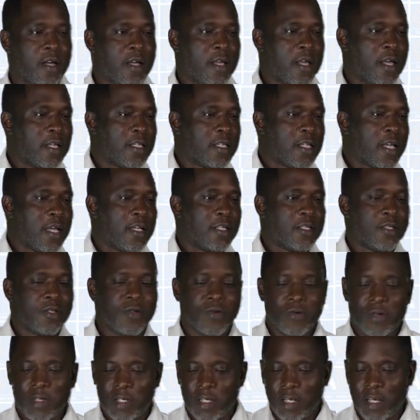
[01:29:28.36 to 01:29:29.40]
excise
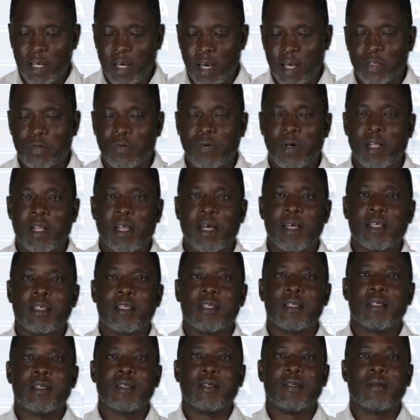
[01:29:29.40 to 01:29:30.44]
duty as well
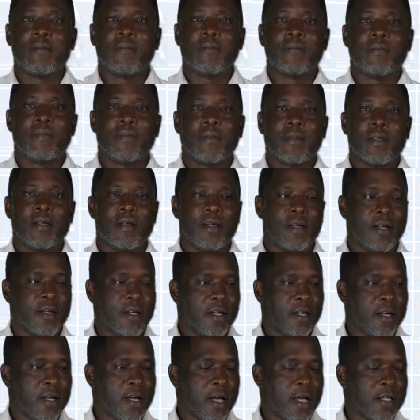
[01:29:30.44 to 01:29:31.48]
as
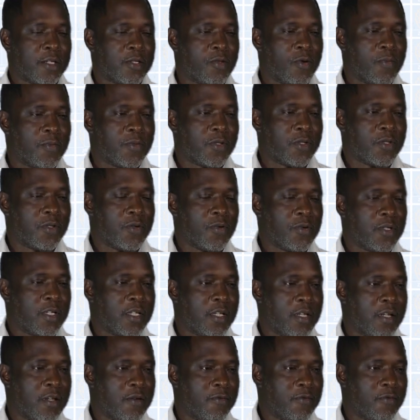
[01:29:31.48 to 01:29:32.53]
customs
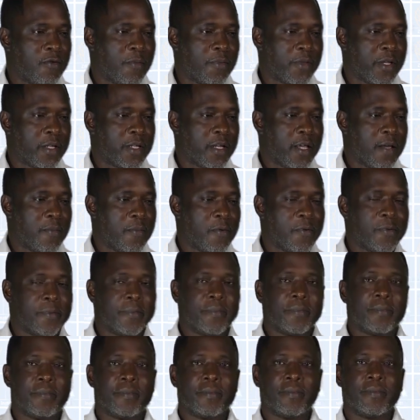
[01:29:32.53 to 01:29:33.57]
duty from the table.
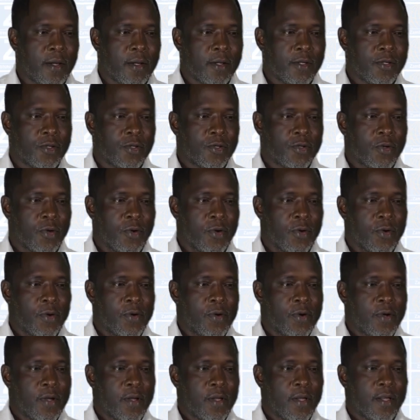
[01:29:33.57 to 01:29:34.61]

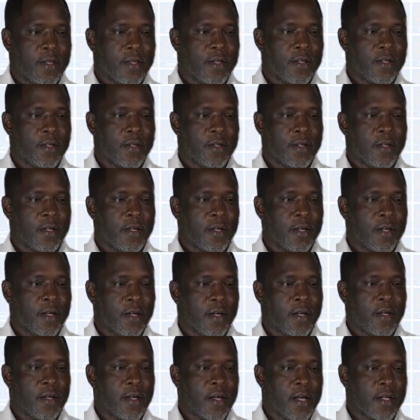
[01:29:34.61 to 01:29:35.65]
So
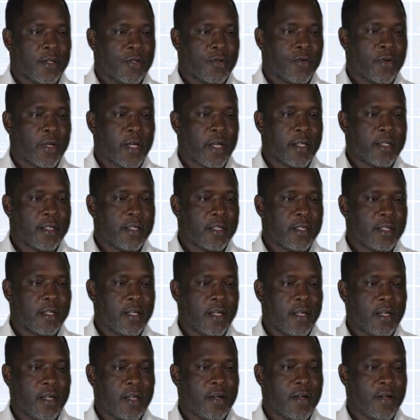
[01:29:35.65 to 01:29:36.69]
as you can
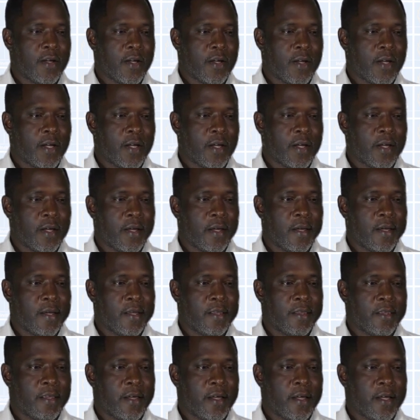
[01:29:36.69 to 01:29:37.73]
see
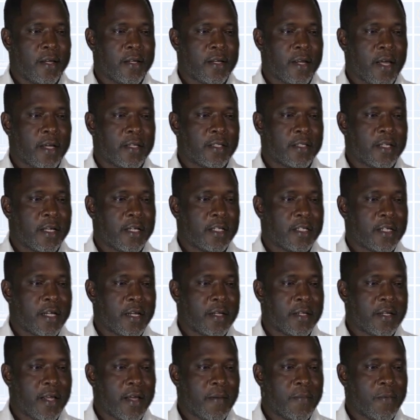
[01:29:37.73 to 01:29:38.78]
in the
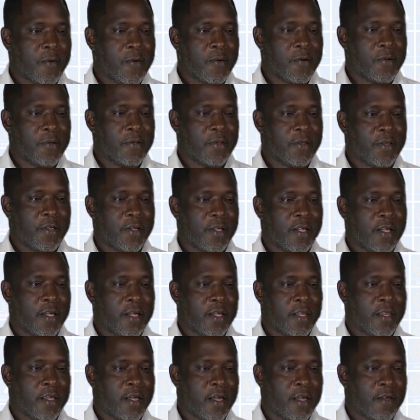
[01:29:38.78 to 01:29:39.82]
taxation table,
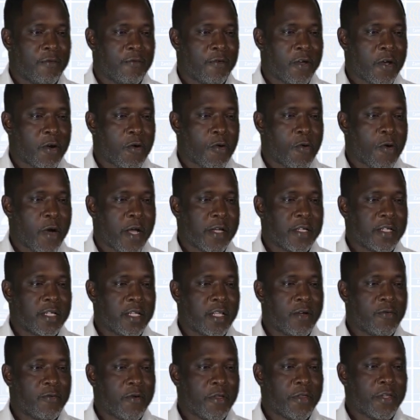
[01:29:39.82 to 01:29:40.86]
the vehicle we're
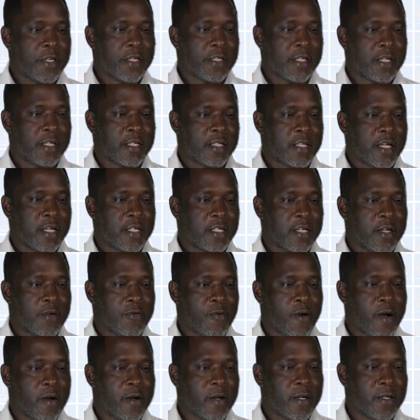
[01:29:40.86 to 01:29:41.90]
dealing with is a station
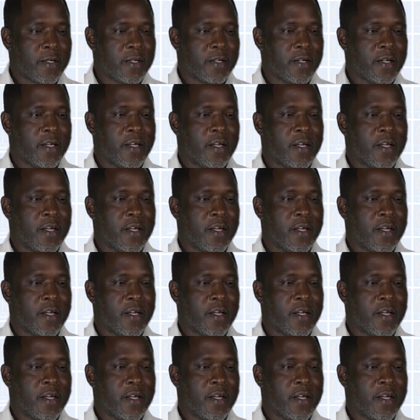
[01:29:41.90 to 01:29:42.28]
wagon.